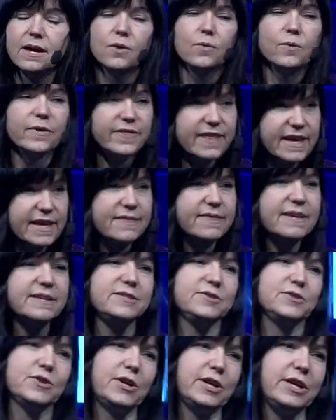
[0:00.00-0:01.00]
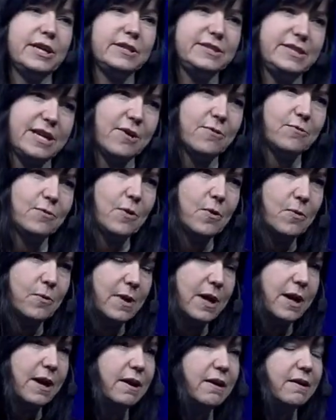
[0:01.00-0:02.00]
Well, then they started
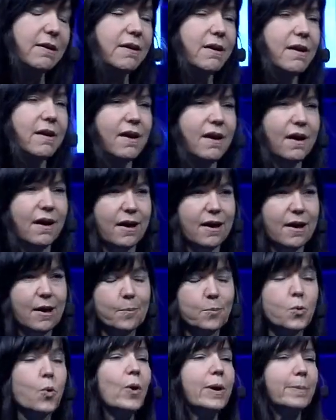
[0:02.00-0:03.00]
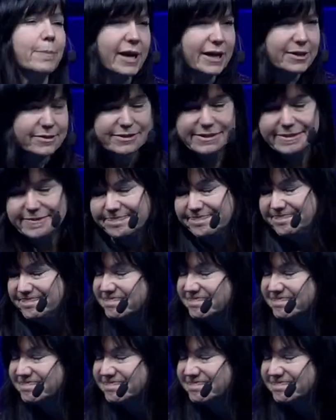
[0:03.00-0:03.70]
downloading coin miners.